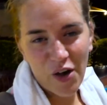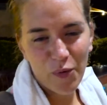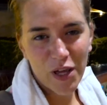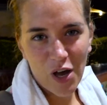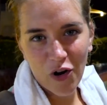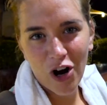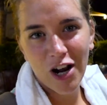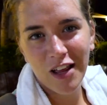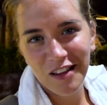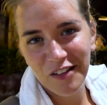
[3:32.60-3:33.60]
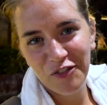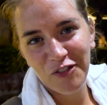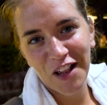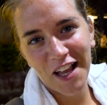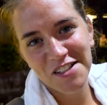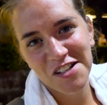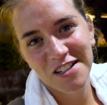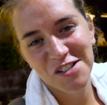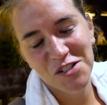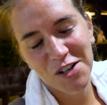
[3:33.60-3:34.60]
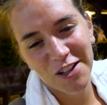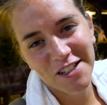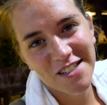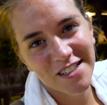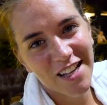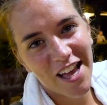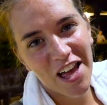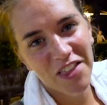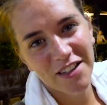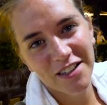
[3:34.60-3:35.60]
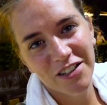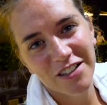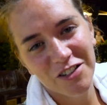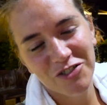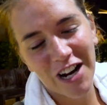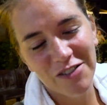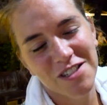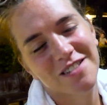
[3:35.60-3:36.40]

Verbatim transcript: We are on flat, solid, earthen ground.